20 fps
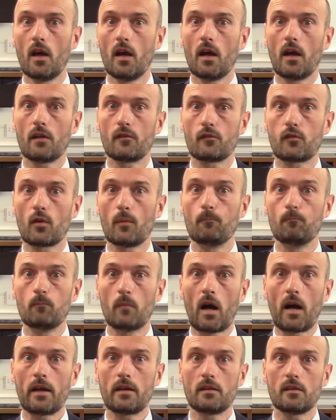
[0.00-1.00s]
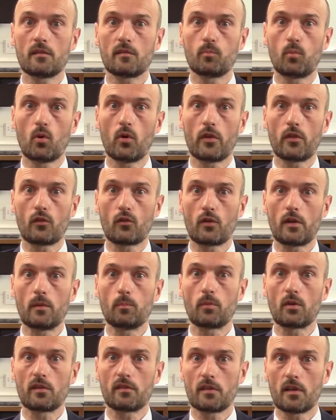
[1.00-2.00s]
and from minus
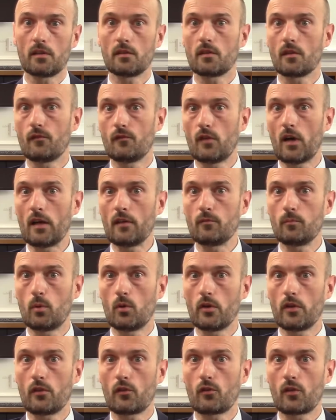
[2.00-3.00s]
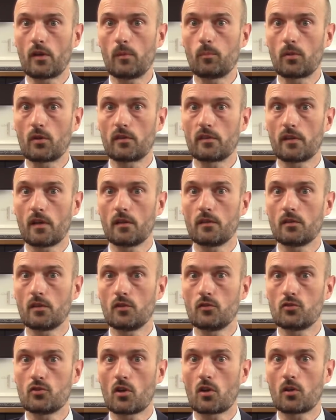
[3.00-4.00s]
0.3% to 5.3%
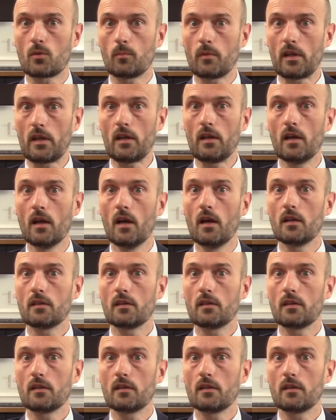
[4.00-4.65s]
in Germany,